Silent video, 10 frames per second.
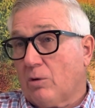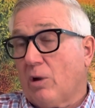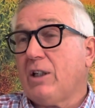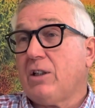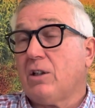
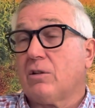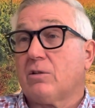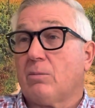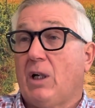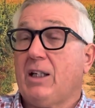grain yield
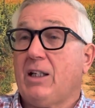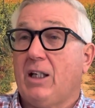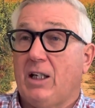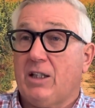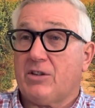in my
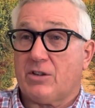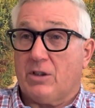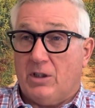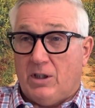case.